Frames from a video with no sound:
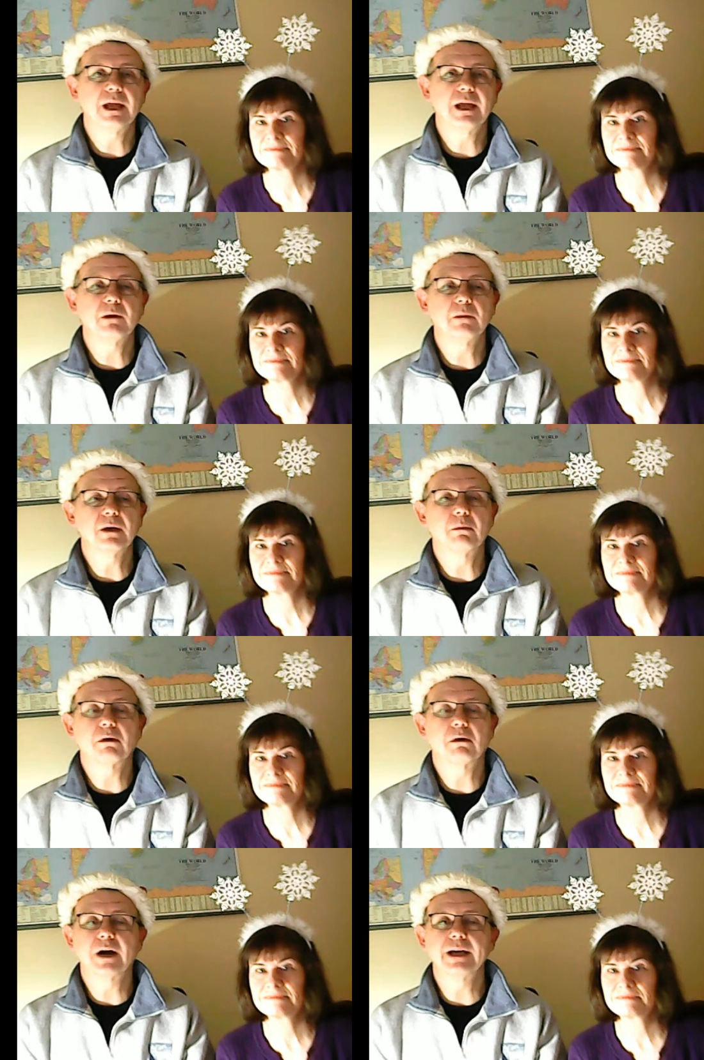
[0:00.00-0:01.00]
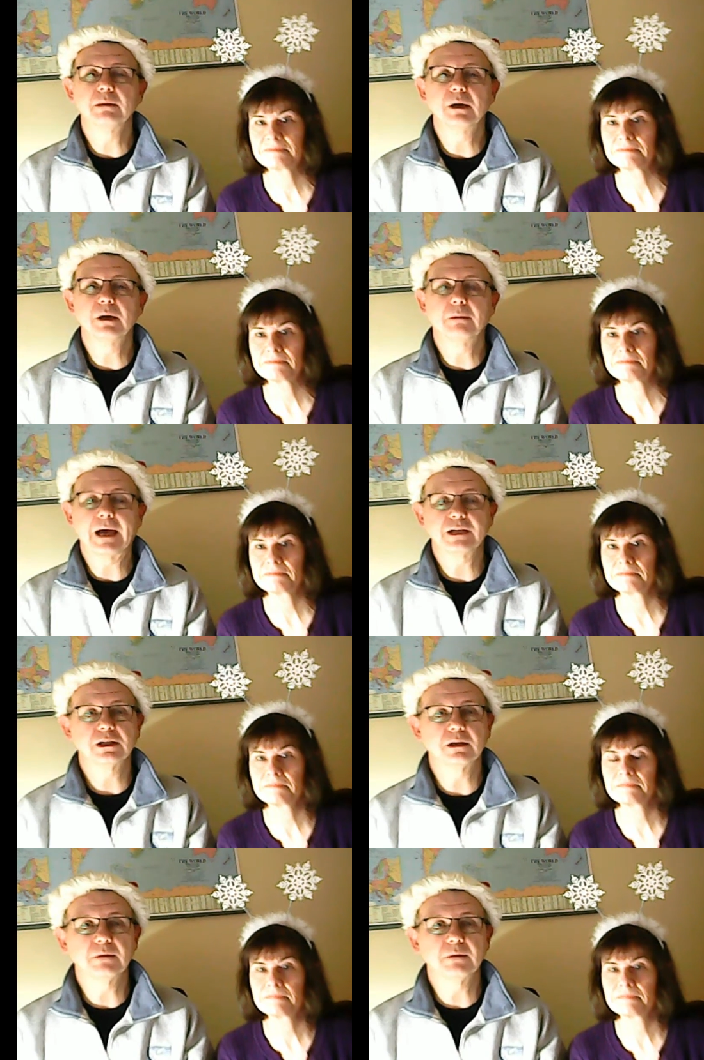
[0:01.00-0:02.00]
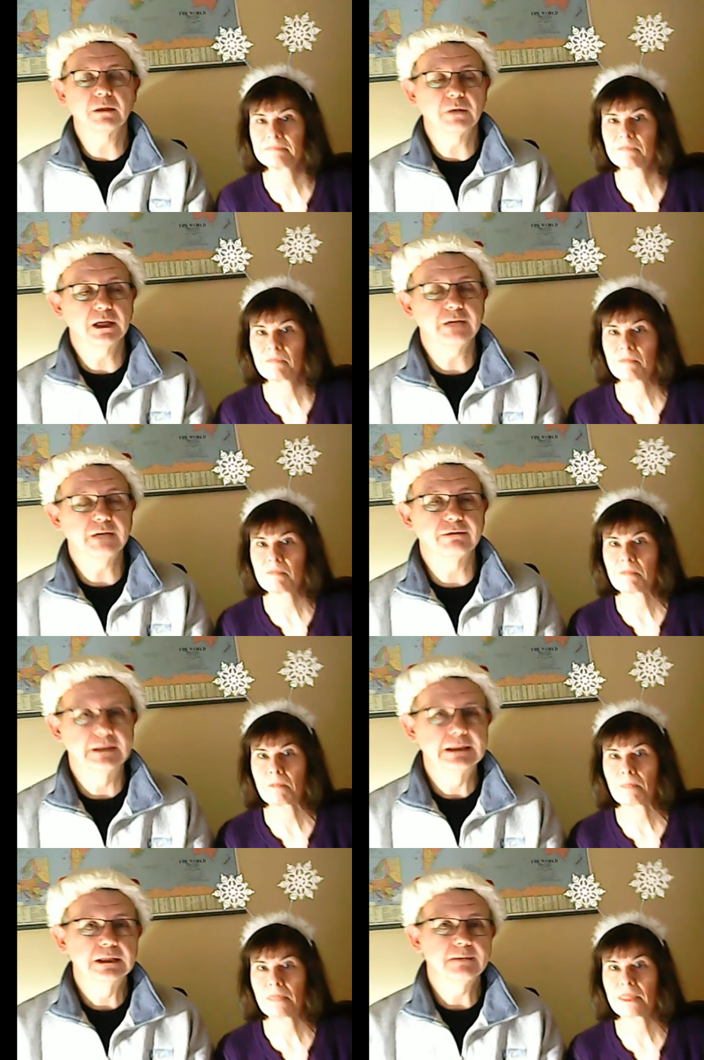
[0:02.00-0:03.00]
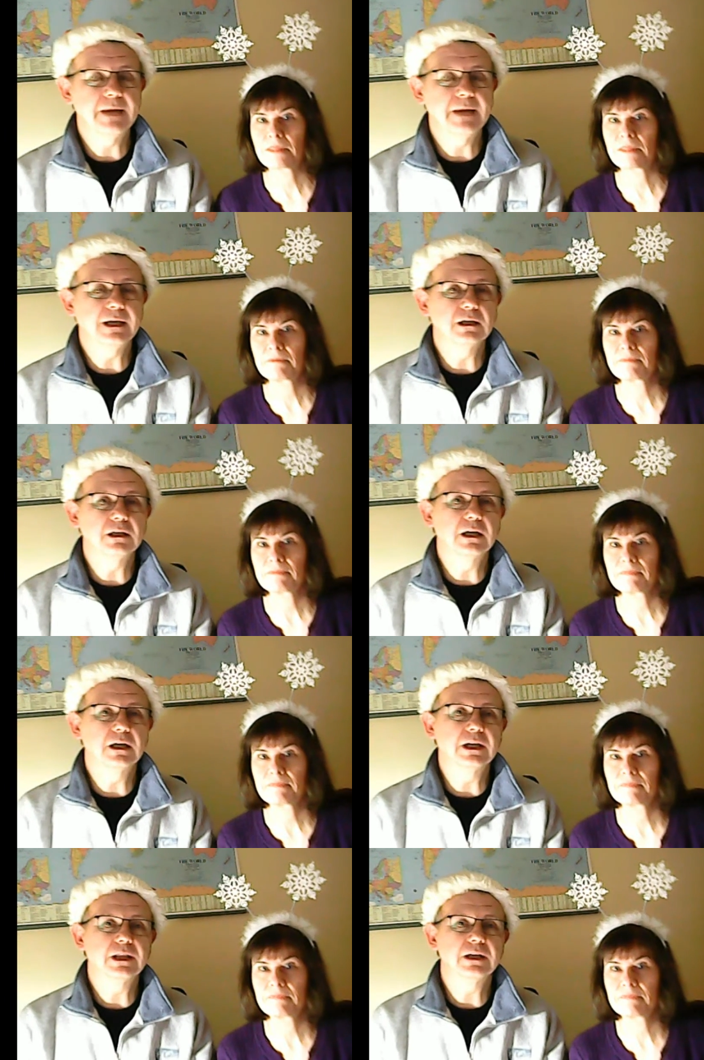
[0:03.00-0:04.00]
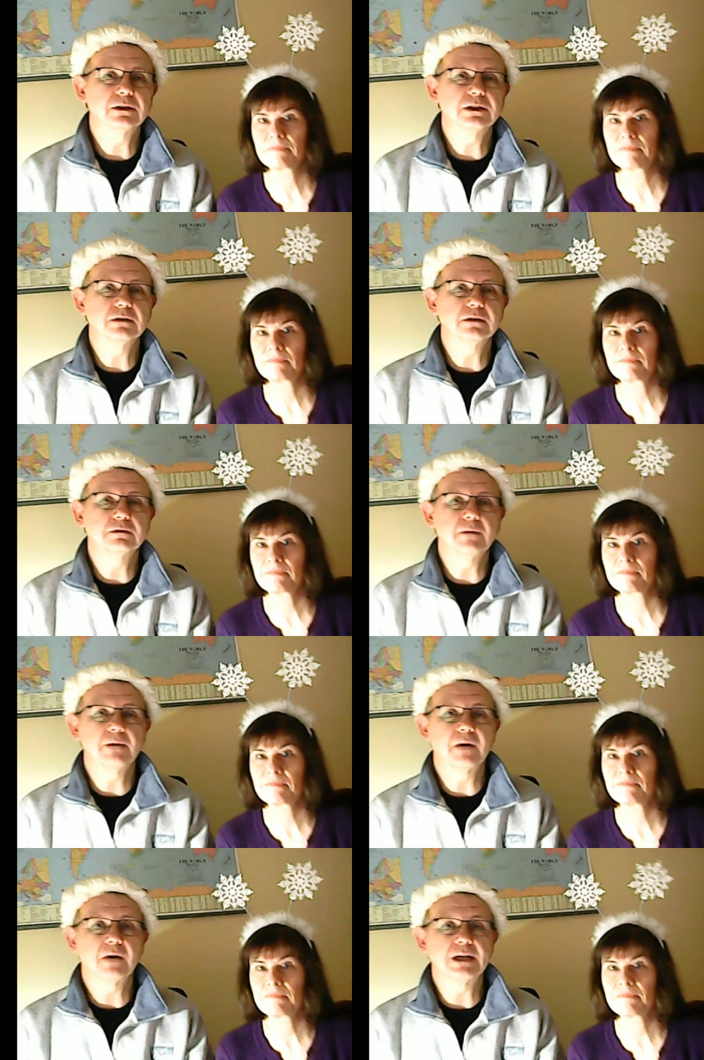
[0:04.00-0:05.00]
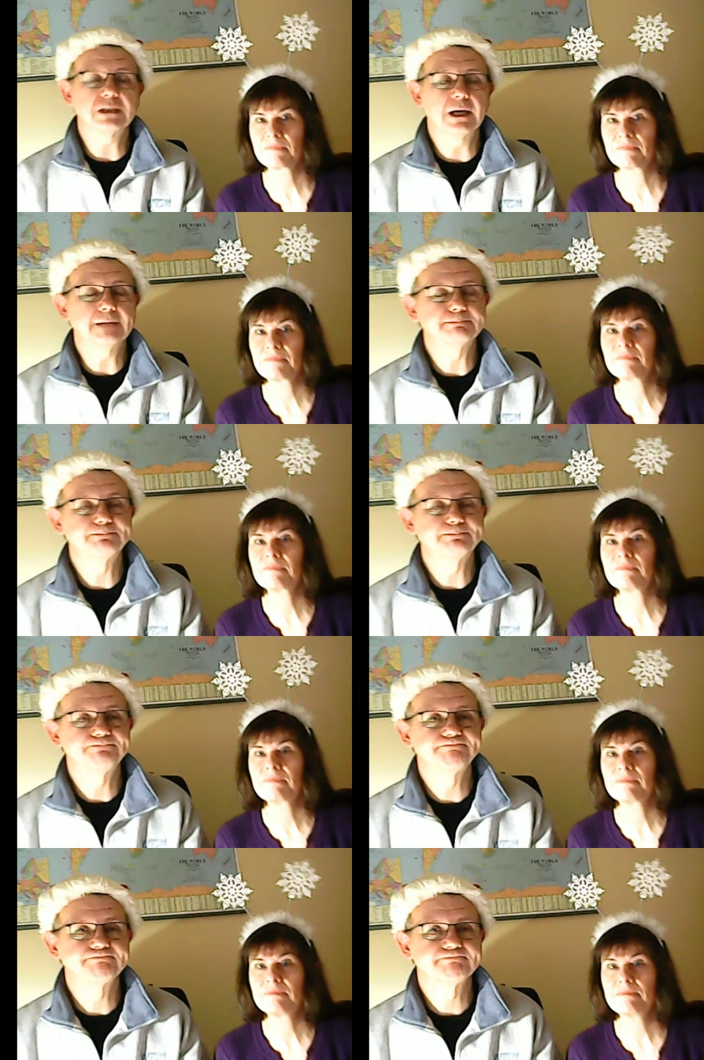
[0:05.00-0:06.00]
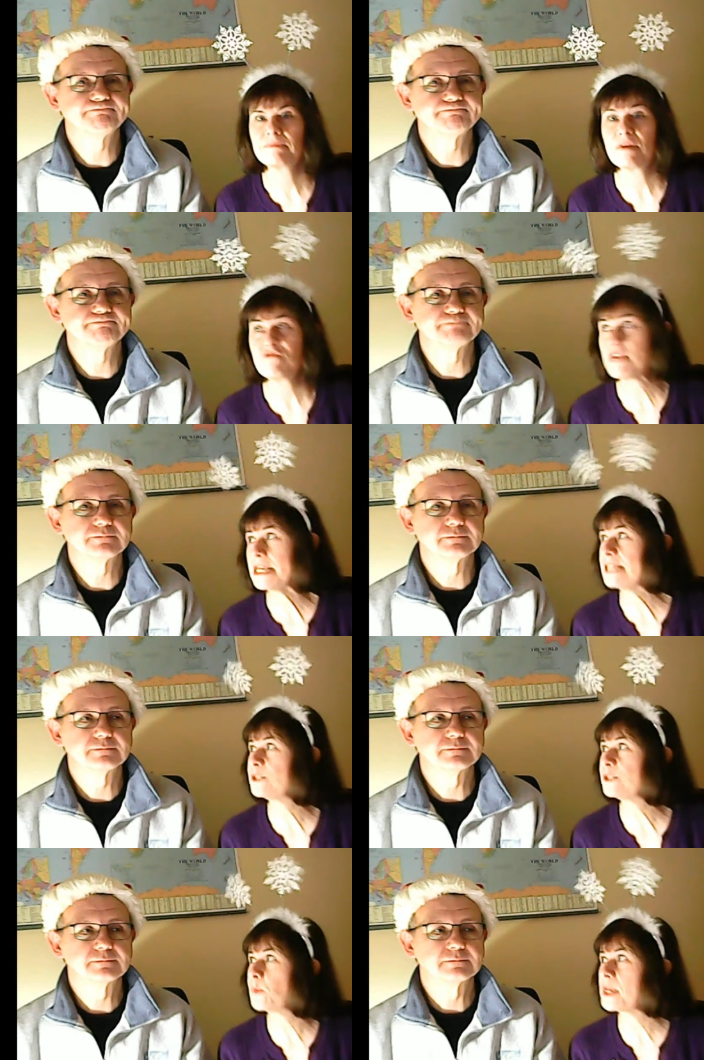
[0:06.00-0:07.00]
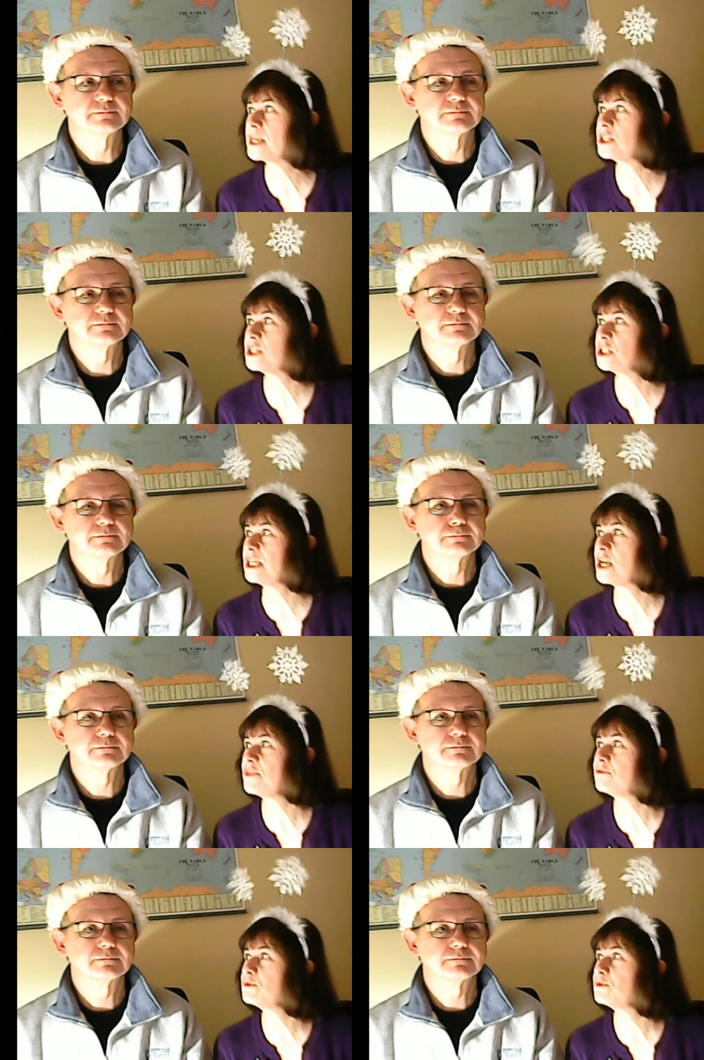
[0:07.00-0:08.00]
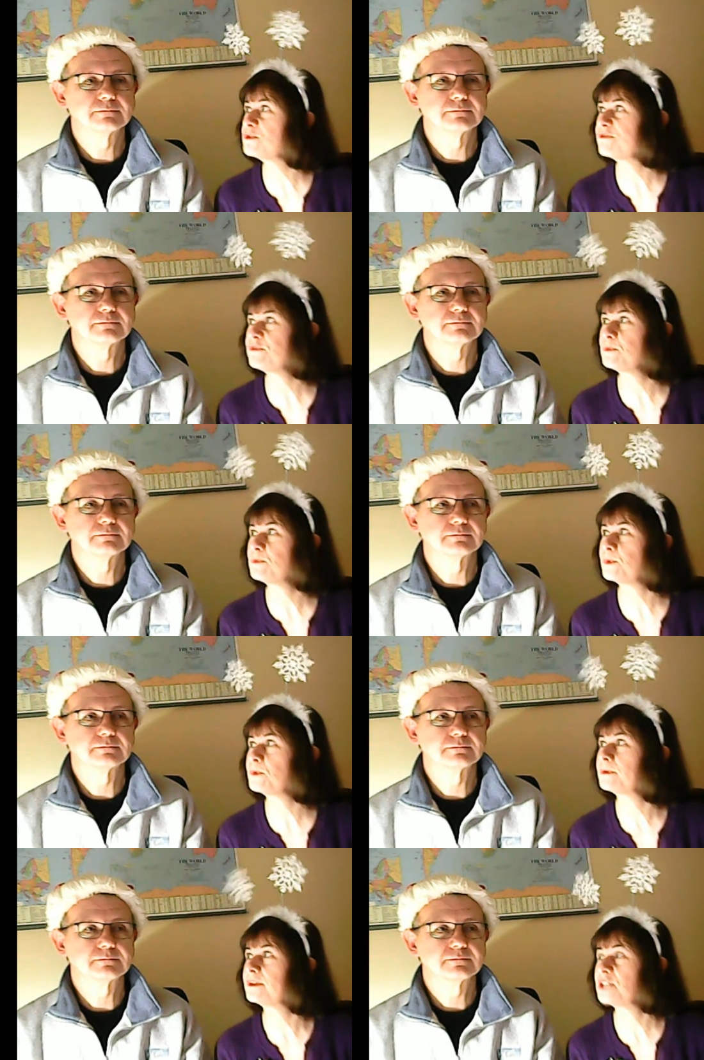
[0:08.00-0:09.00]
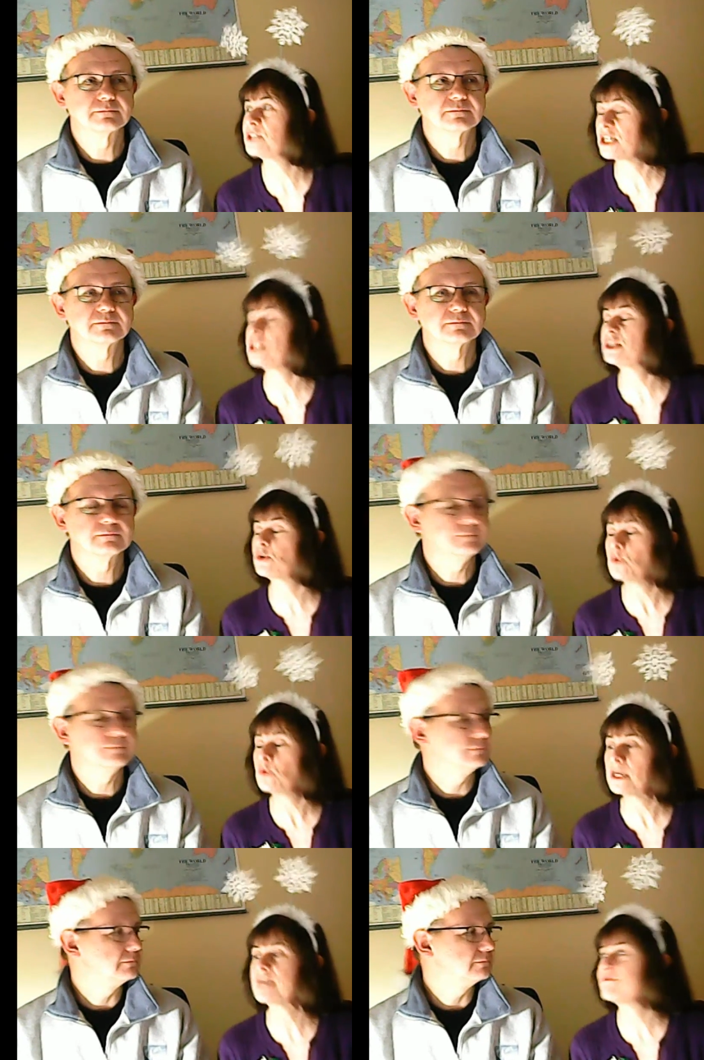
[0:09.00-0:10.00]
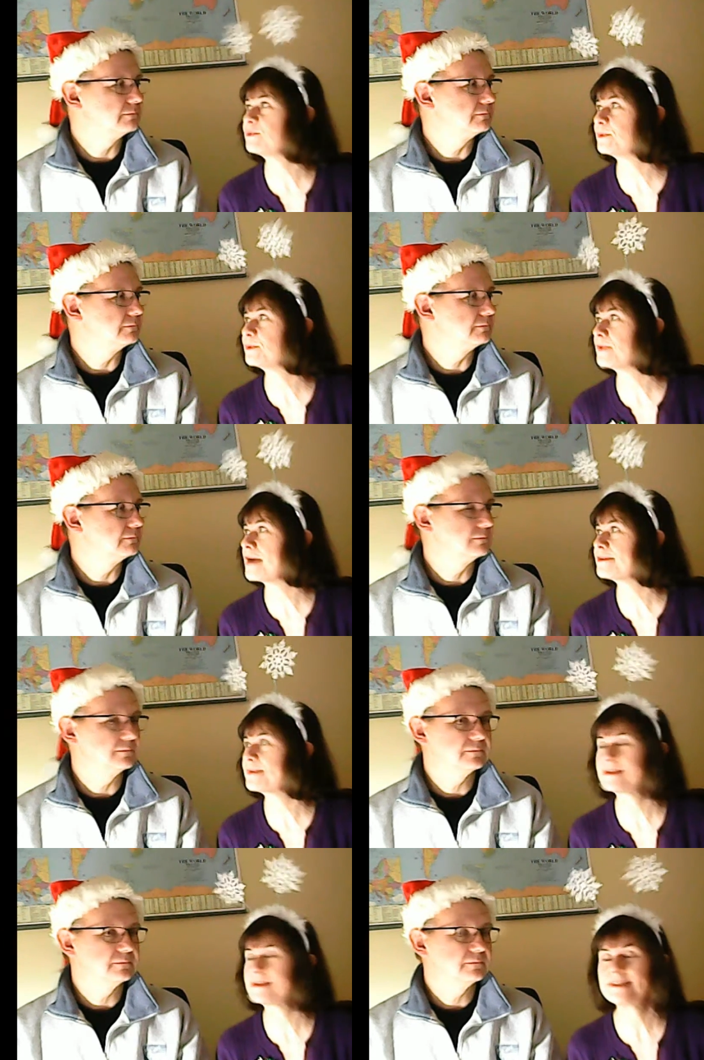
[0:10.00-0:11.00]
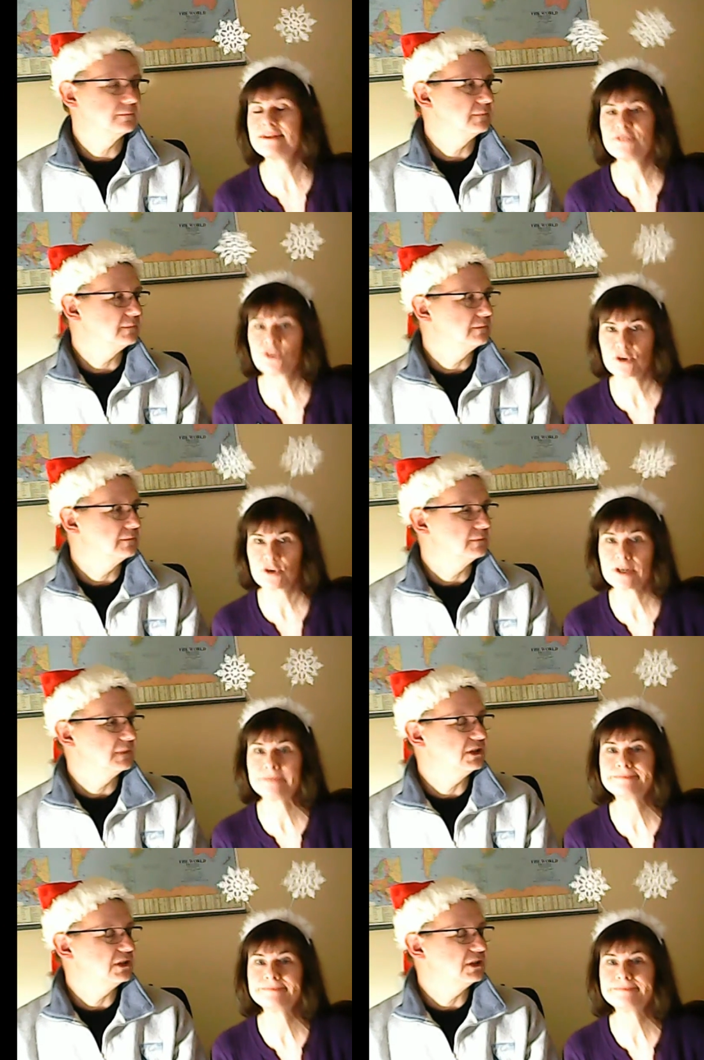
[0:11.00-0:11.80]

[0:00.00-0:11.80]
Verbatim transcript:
Speaker 1: with a bit of pride and a bit of passion and a bit of belief. The men could learn a thing or two from them, I say.
Speaker 2: My friend Nita went and she learnt the rules of football. She's actually calling it football now as well instead of soccer.
Speaker 1: Does she